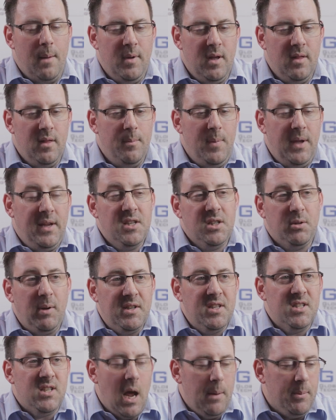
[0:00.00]
mean, the biggest
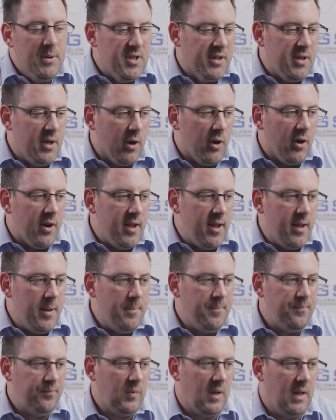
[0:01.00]
threat to cybersecurity
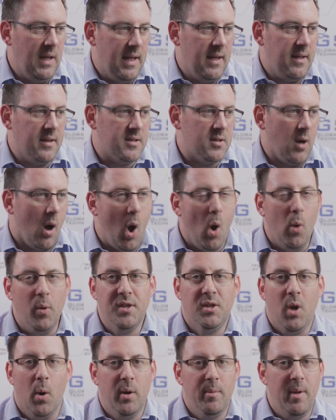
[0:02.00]
is
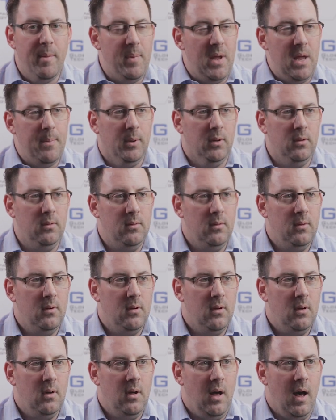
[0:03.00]
always going to be people.
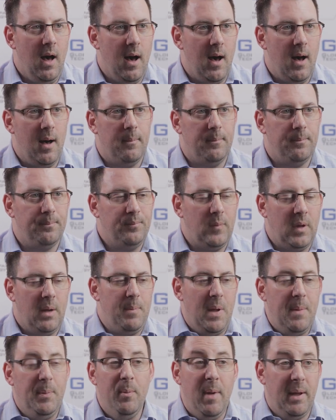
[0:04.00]

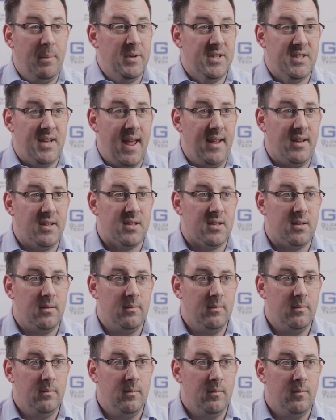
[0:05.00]
People make mistakes.
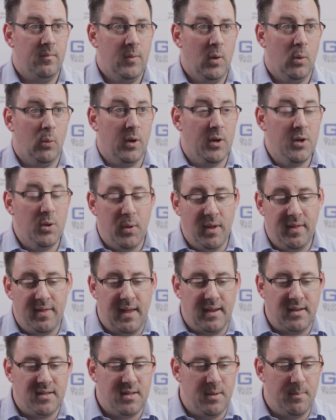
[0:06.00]
We're doing
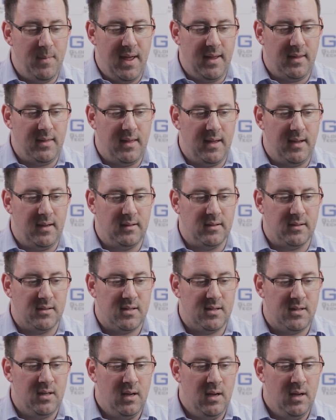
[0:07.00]
things to make things